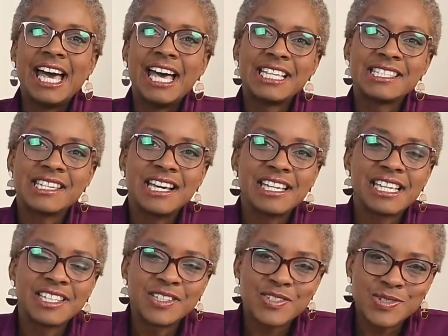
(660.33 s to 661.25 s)
And I'm
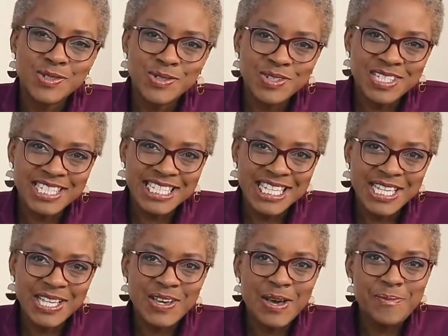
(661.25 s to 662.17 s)
going to talk to
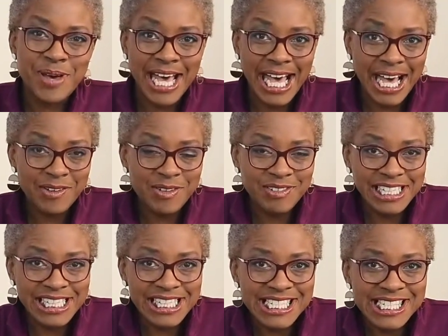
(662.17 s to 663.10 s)
you about how it
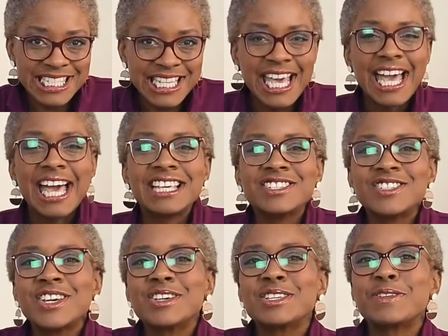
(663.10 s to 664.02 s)
works and
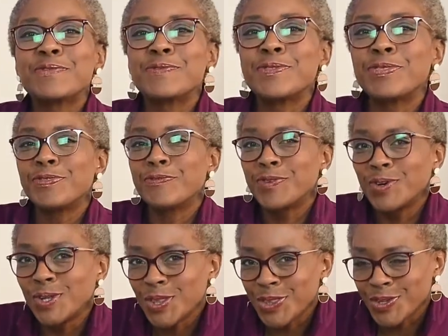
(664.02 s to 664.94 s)
show you the
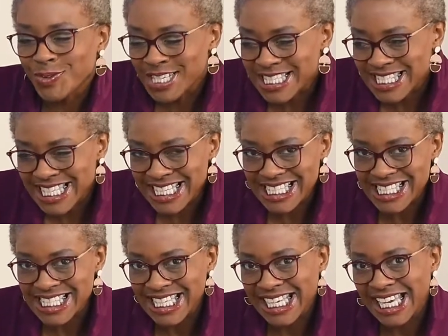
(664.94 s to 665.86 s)
full
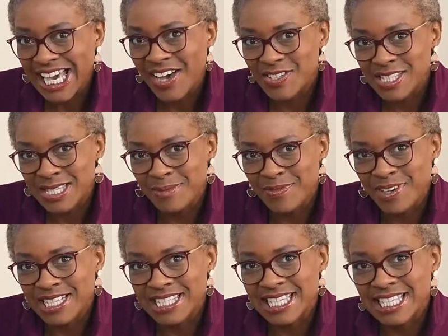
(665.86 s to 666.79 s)
360 on some of
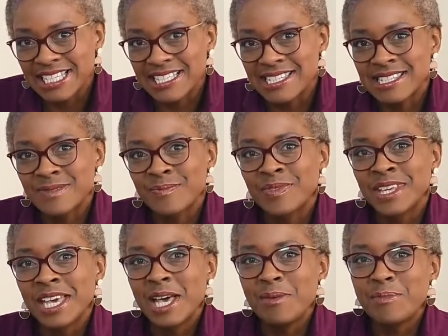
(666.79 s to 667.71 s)
our deals.
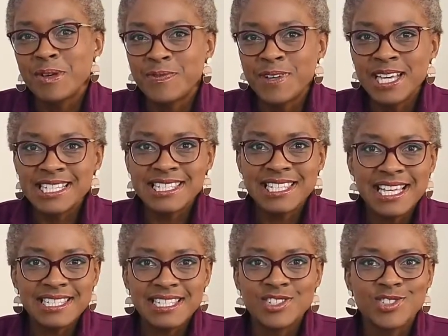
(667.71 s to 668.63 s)
But first,
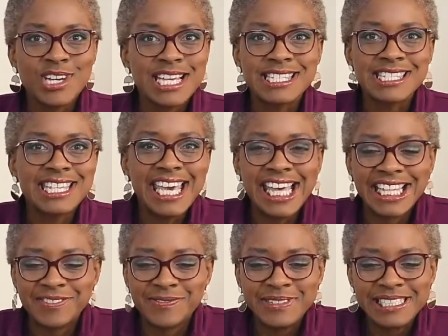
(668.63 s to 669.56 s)
let's address the
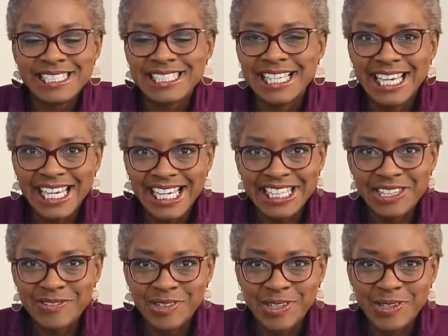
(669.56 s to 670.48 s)
elephant in
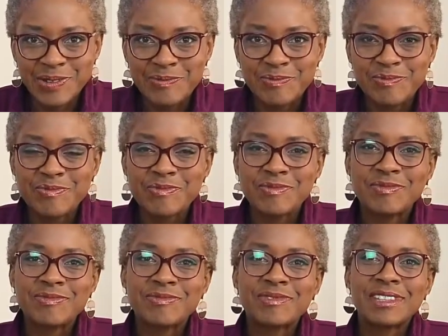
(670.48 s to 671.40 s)
the room.
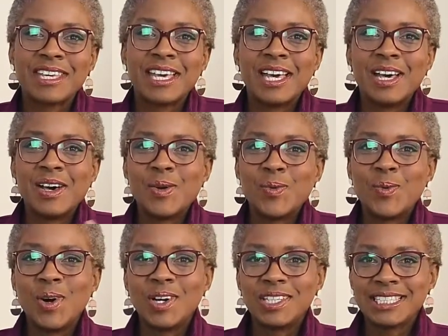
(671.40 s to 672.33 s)

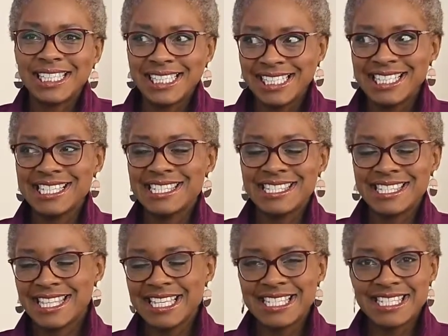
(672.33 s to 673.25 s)
What is
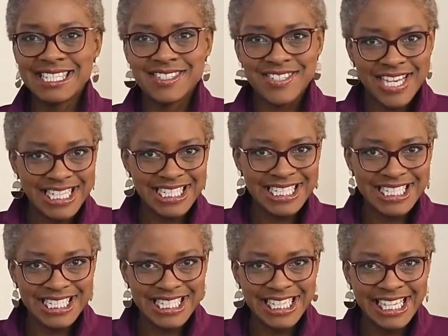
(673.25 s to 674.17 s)
this
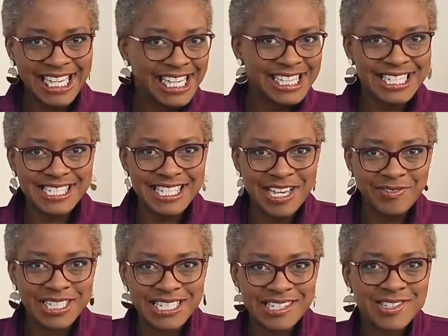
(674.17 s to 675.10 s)
strategy that
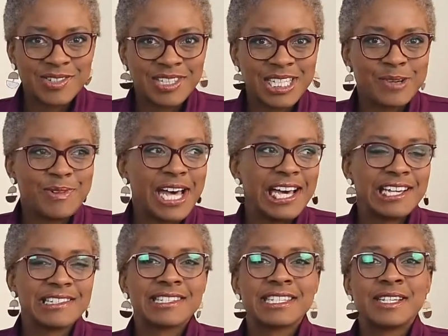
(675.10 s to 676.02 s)
Stephanie's talking
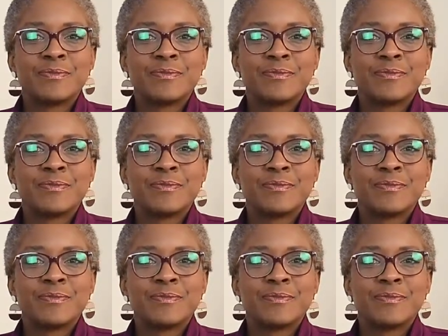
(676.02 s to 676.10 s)
about?